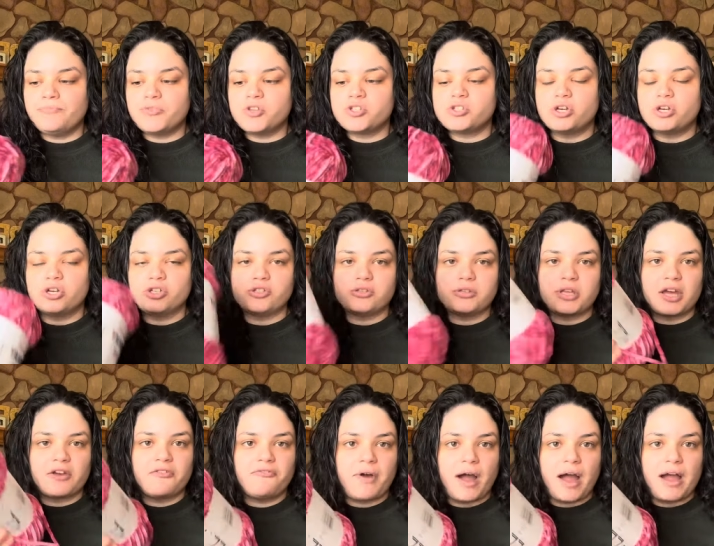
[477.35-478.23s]
So I'll do
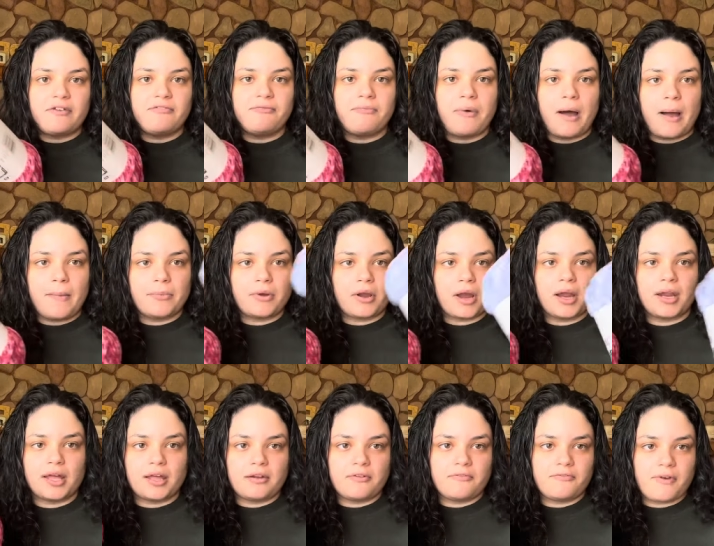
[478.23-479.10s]
like five
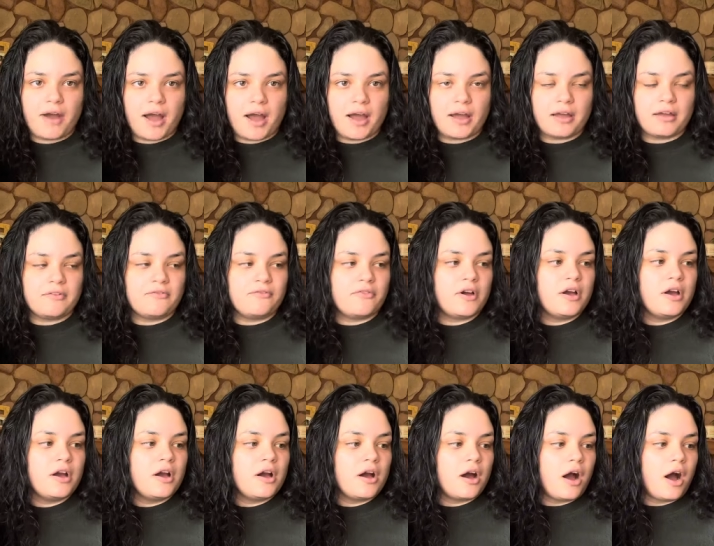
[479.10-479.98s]
pomegranate and five
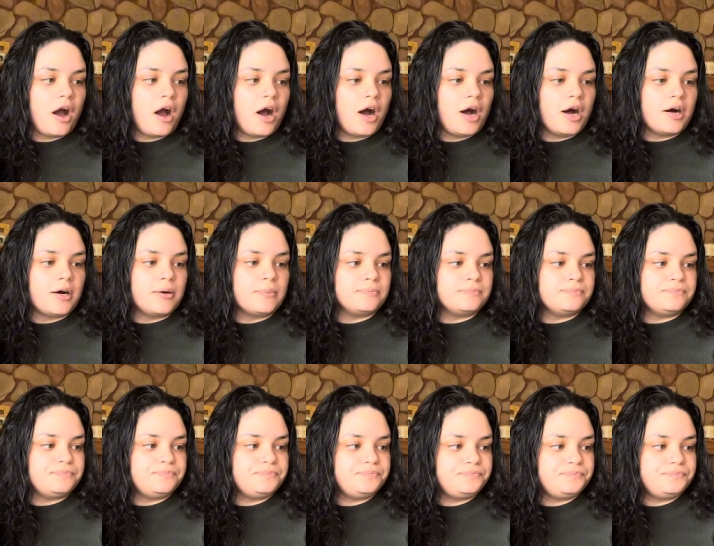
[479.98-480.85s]
um,